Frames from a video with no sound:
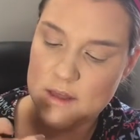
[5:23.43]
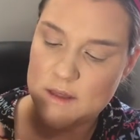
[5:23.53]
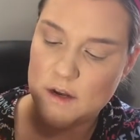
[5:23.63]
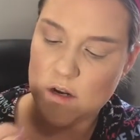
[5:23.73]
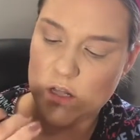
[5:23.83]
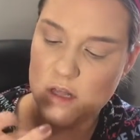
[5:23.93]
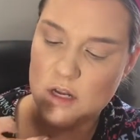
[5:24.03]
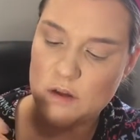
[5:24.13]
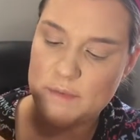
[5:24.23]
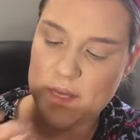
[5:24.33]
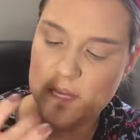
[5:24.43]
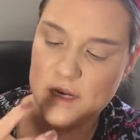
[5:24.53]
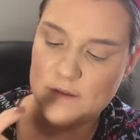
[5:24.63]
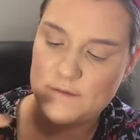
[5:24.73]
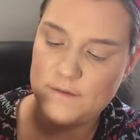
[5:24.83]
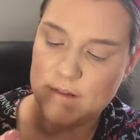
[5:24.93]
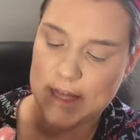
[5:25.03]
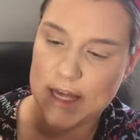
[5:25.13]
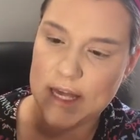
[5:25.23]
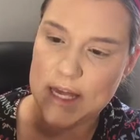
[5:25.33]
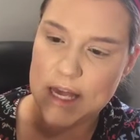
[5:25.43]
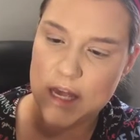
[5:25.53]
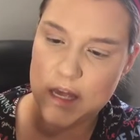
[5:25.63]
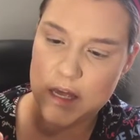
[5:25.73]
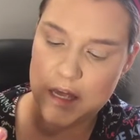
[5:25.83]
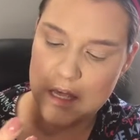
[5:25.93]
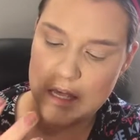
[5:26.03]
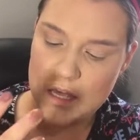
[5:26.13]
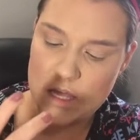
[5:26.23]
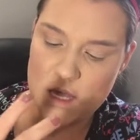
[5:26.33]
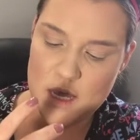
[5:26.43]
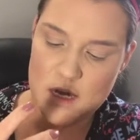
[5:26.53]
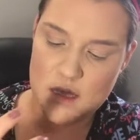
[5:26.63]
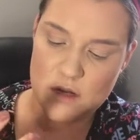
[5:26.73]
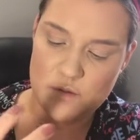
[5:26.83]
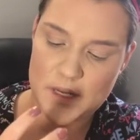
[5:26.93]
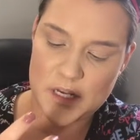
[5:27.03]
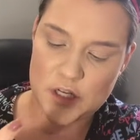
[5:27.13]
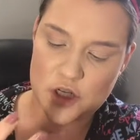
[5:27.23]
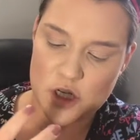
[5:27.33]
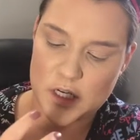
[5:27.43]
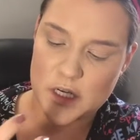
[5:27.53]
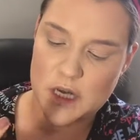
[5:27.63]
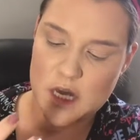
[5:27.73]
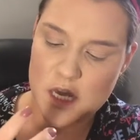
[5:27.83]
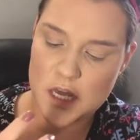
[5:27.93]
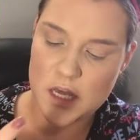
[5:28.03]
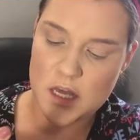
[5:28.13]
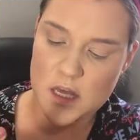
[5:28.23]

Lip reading: they're a little bit flaky and a little bit chunky,